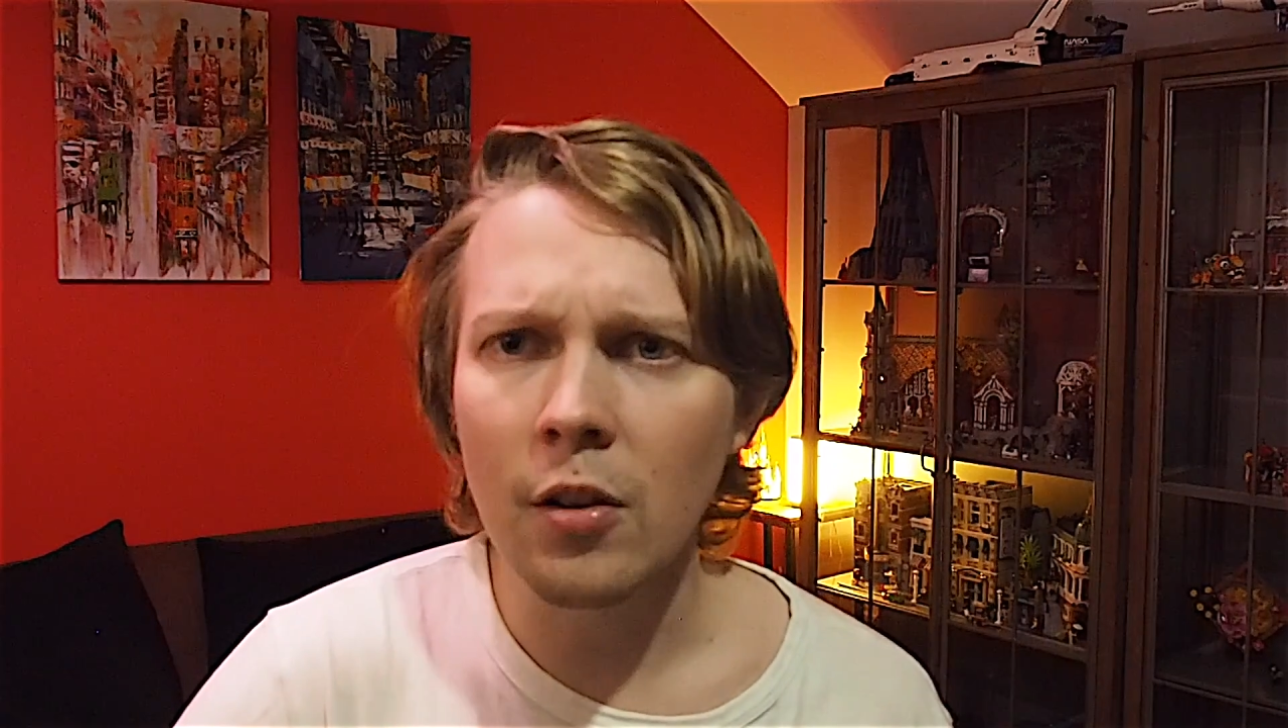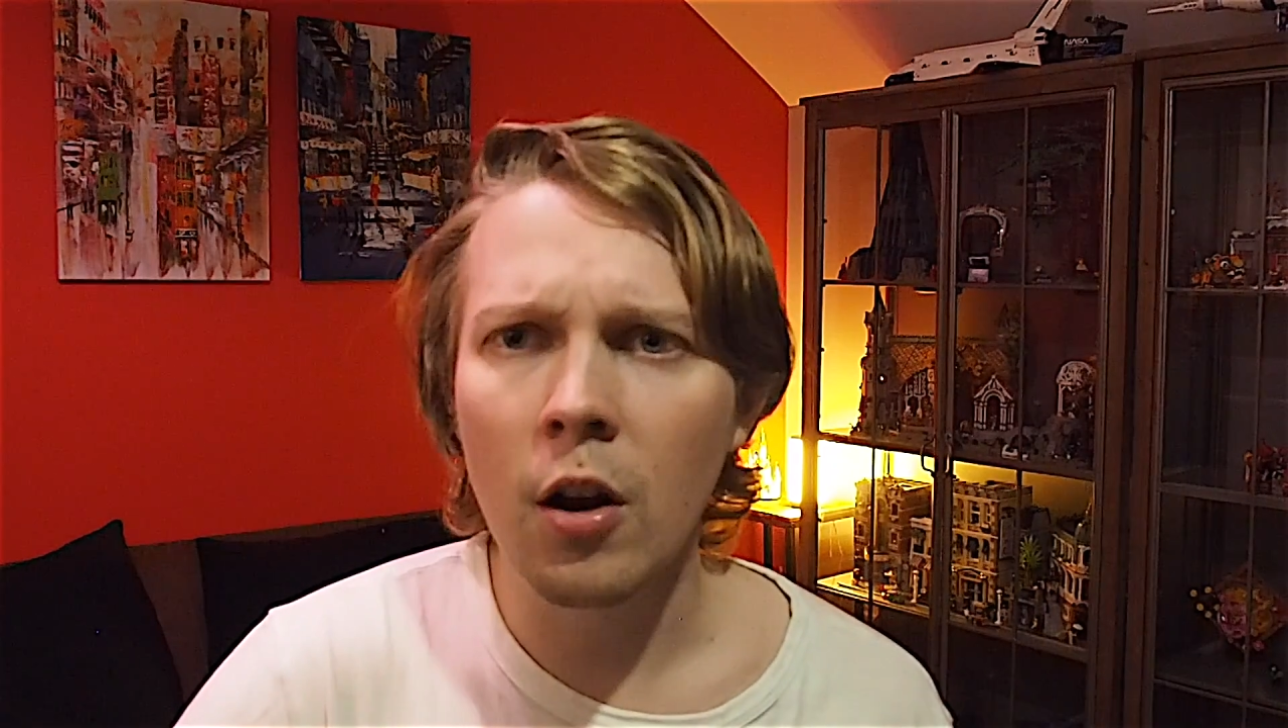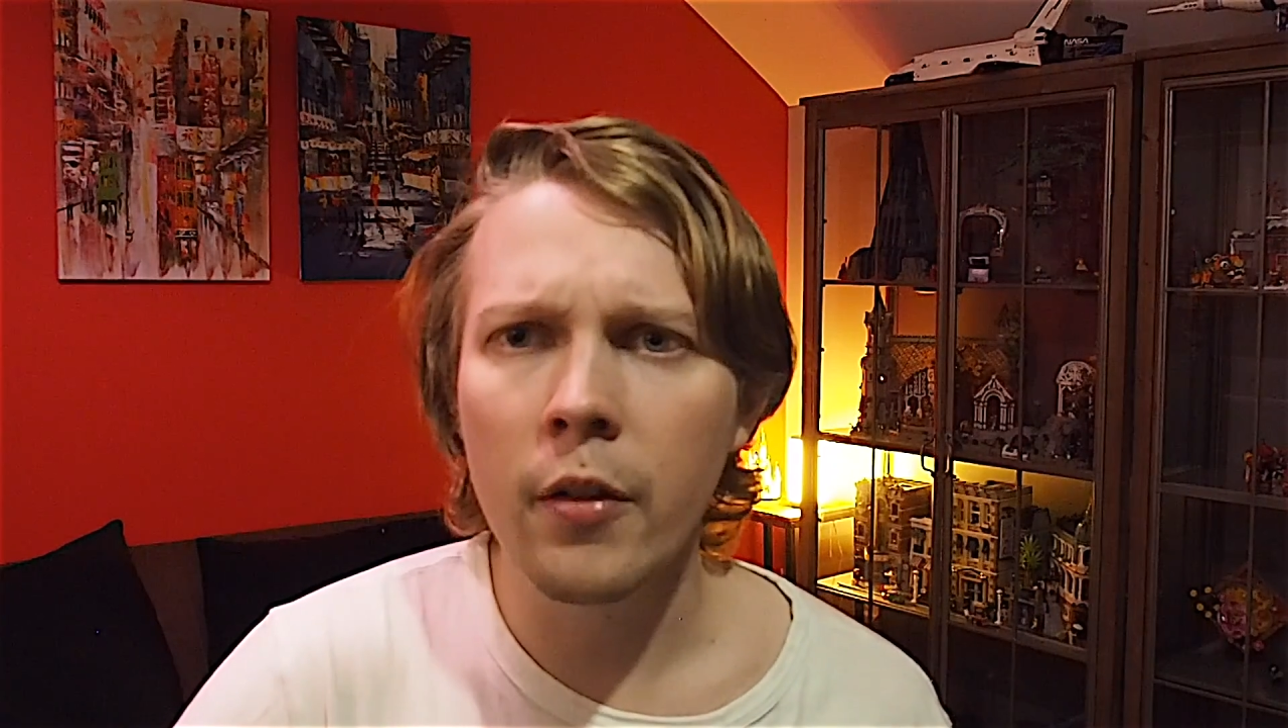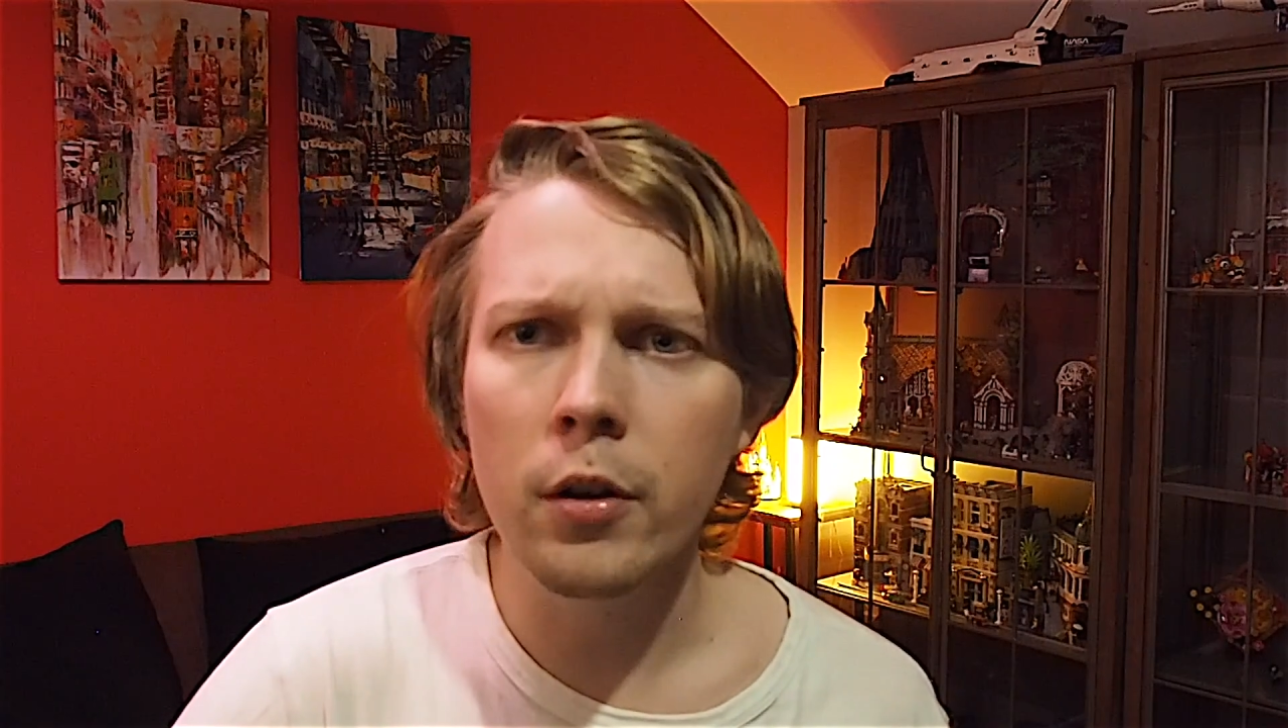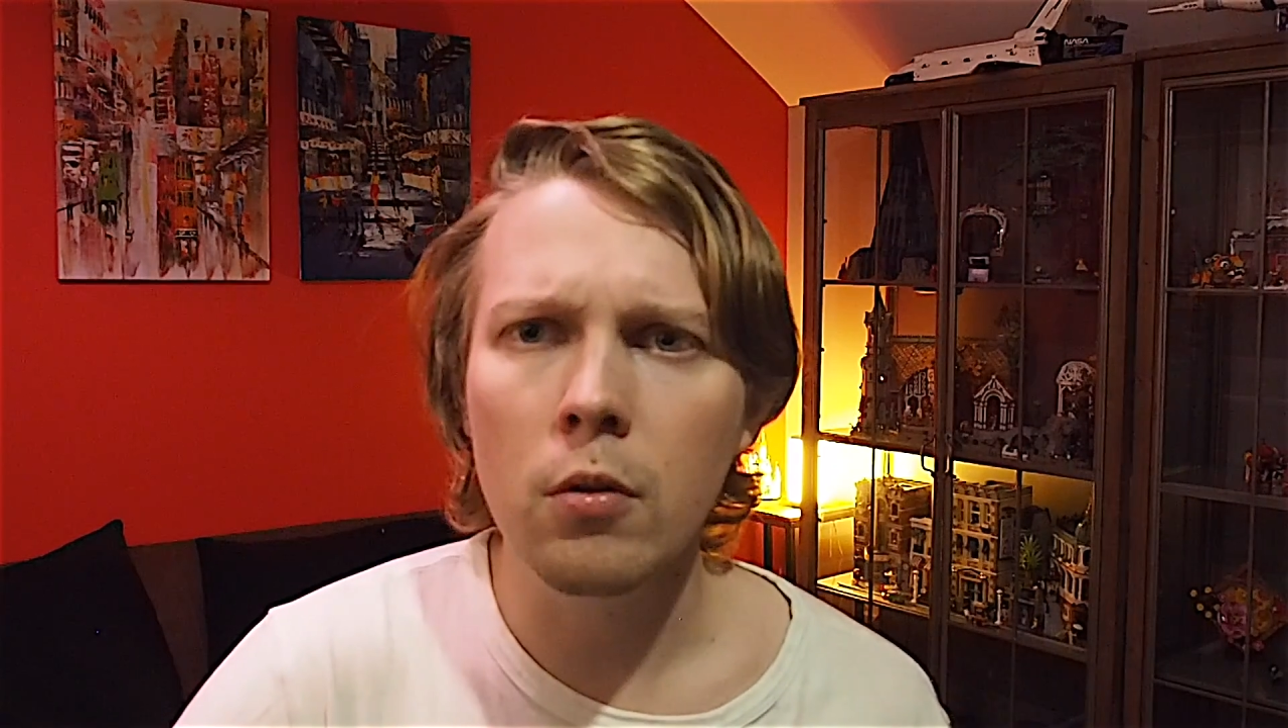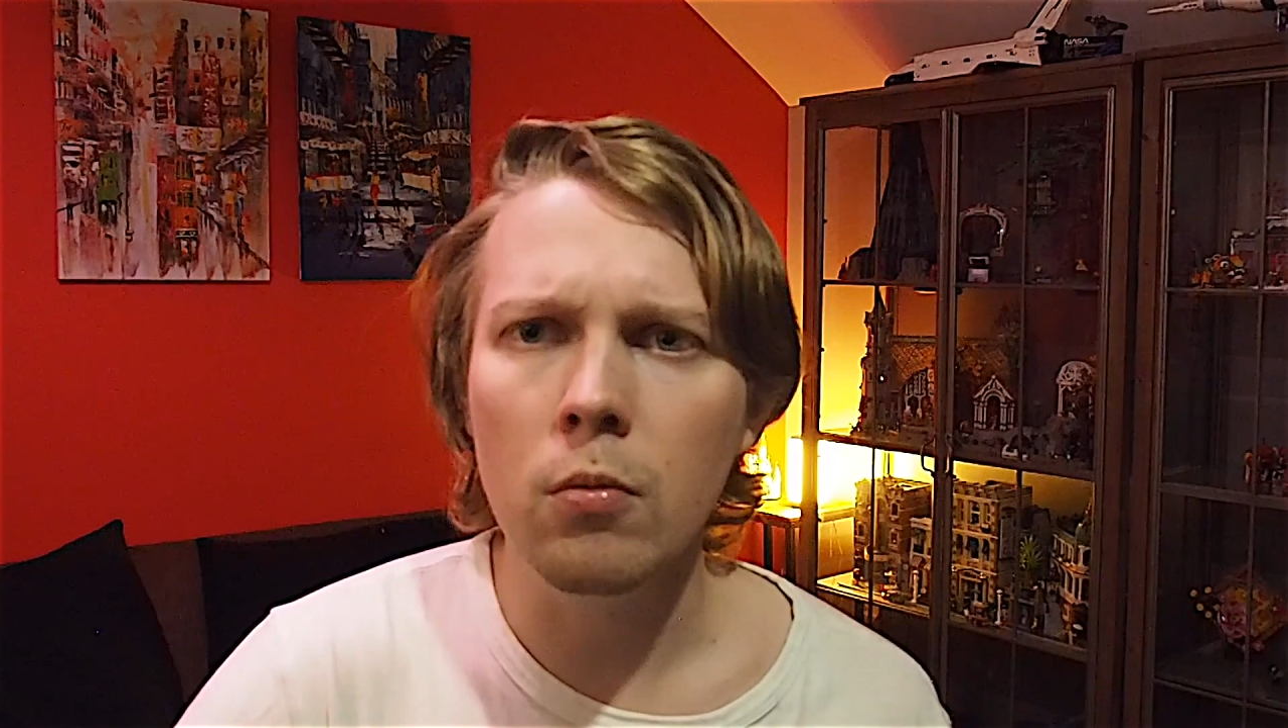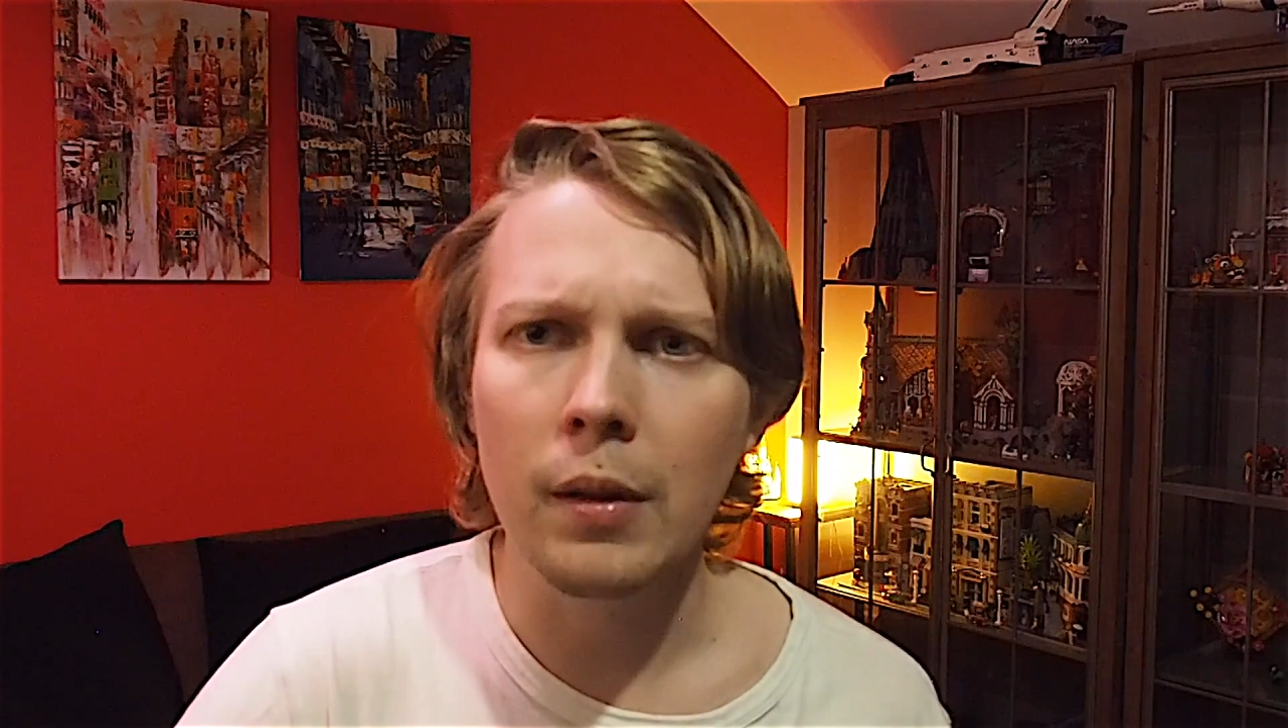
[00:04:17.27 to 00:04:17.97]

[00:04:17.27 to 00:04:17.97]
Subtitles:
on the new